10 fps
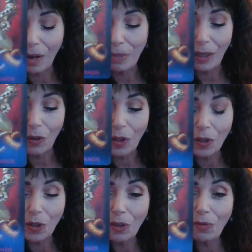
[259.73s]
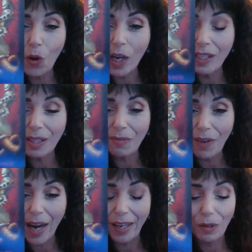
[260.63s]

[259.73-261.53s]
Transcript: mean, the suit of wands is fire,